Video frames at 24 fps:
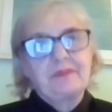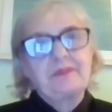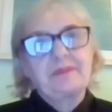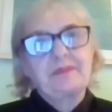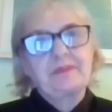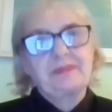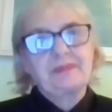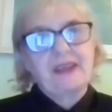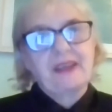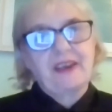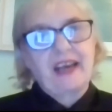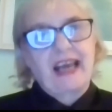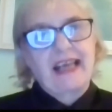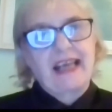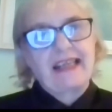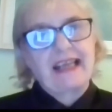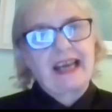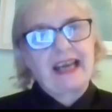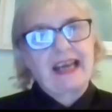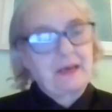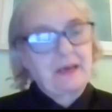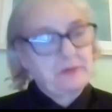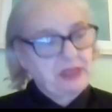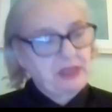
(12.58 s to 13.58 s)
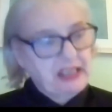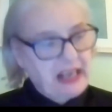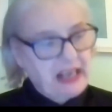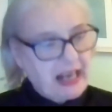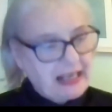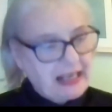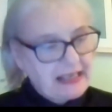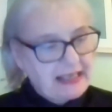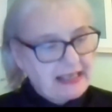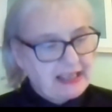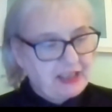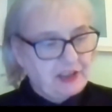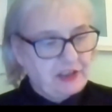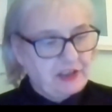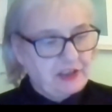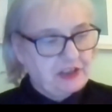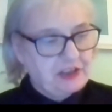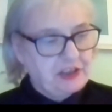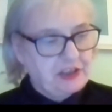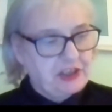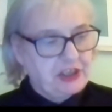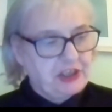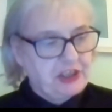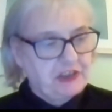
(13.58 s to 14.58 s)
Right, I'm delighted to
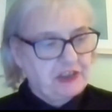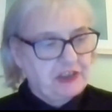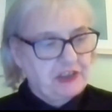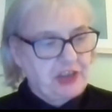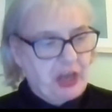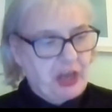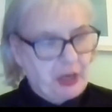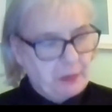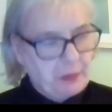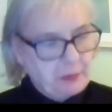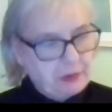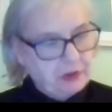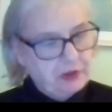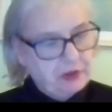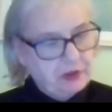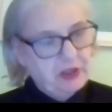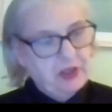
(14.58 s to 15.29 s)
introduce Noble,